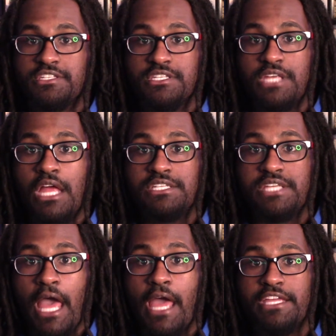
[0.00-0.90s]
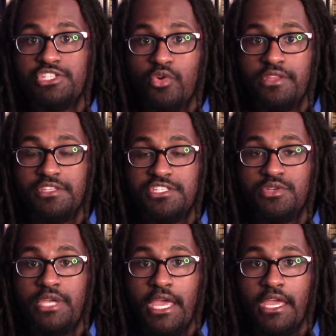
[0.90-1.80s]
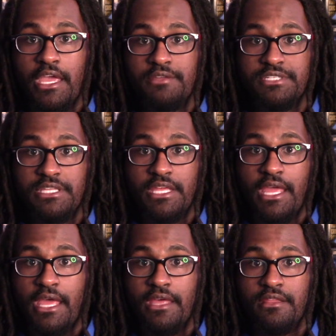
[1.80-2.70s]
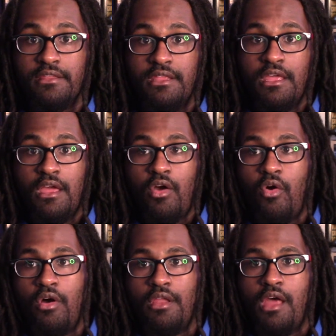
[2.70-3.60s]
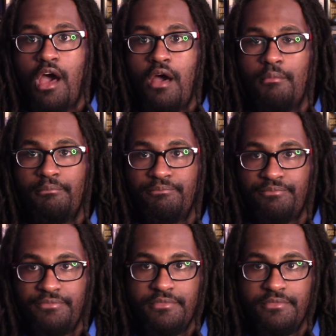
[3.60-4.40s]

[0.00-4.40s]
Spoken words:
Because honestly, I enjoyed the 2K games that they had on.